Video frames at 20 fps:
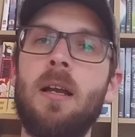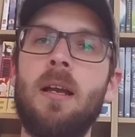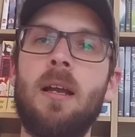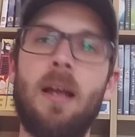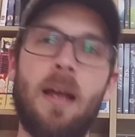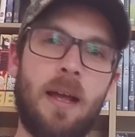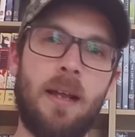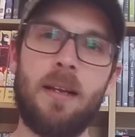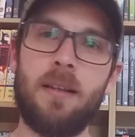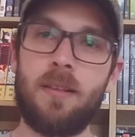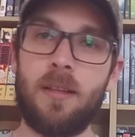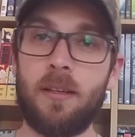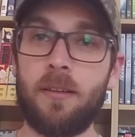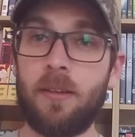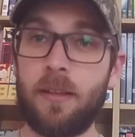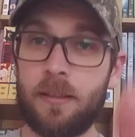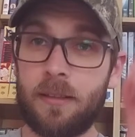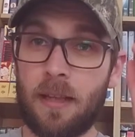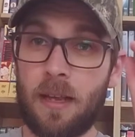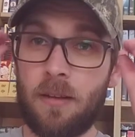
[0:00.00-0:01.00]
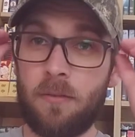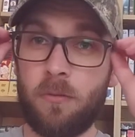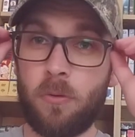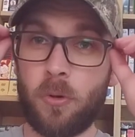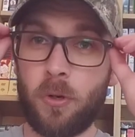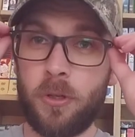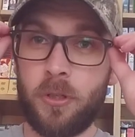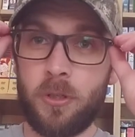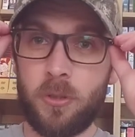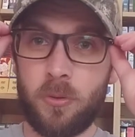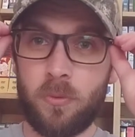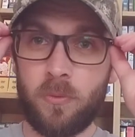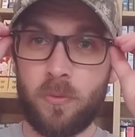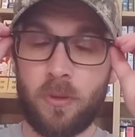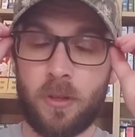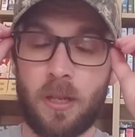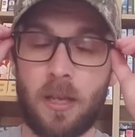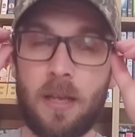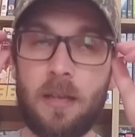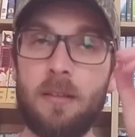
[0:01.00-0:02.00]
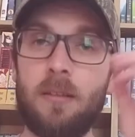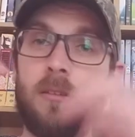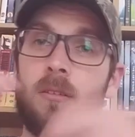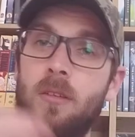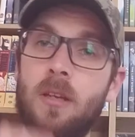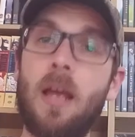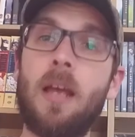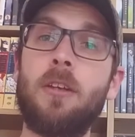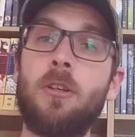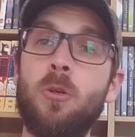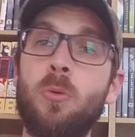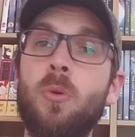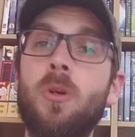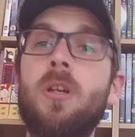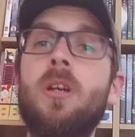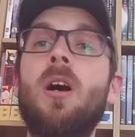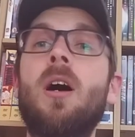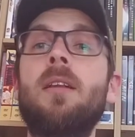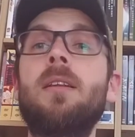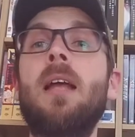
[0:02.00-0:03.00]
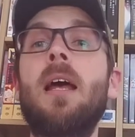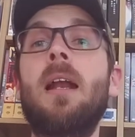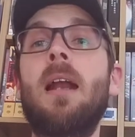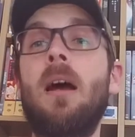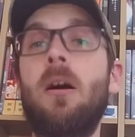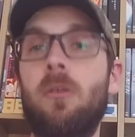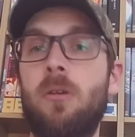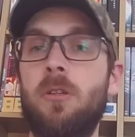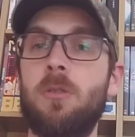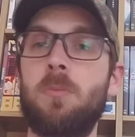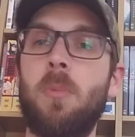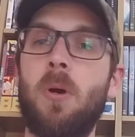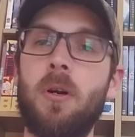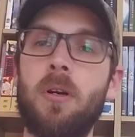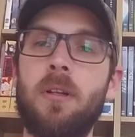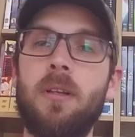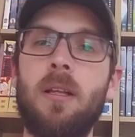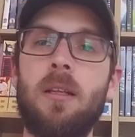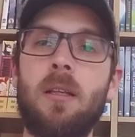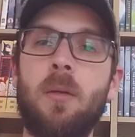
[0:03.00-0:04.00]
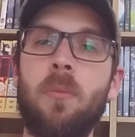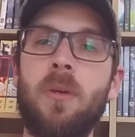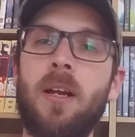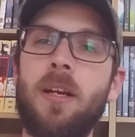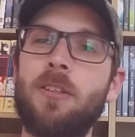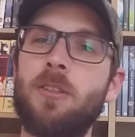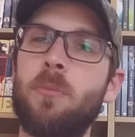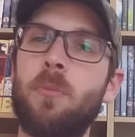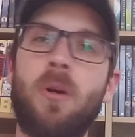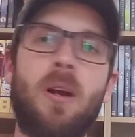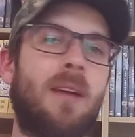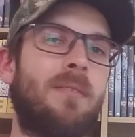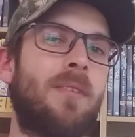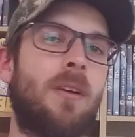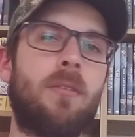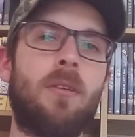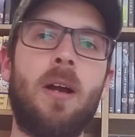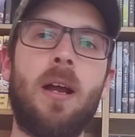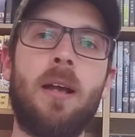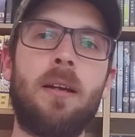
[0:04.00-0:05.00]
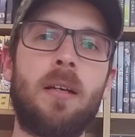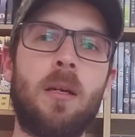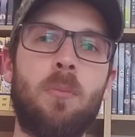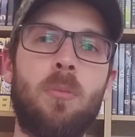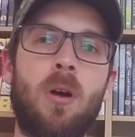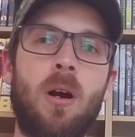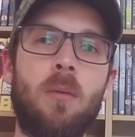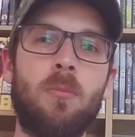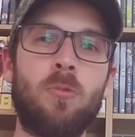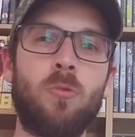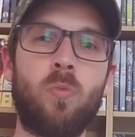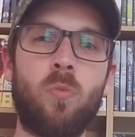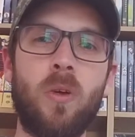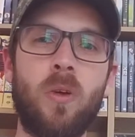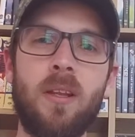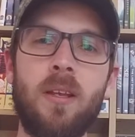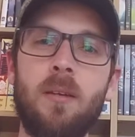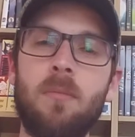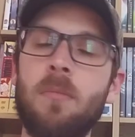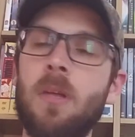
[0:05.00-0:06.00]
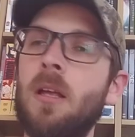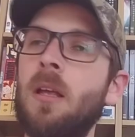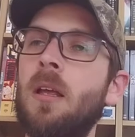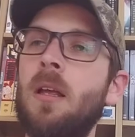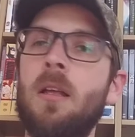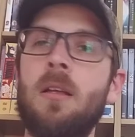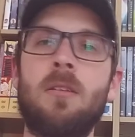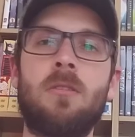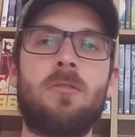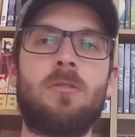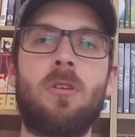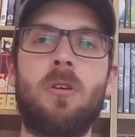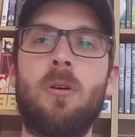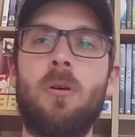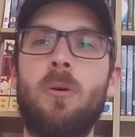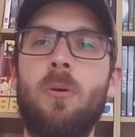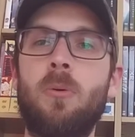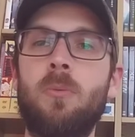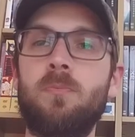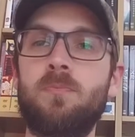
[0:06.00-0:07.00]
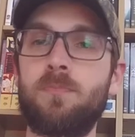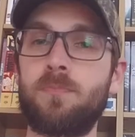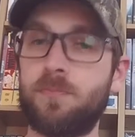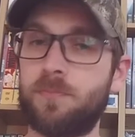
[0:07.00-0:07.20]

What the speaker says: anything like that for you, then yeah, you would cut that out as part of the elimination. But I've never had any problems with it, so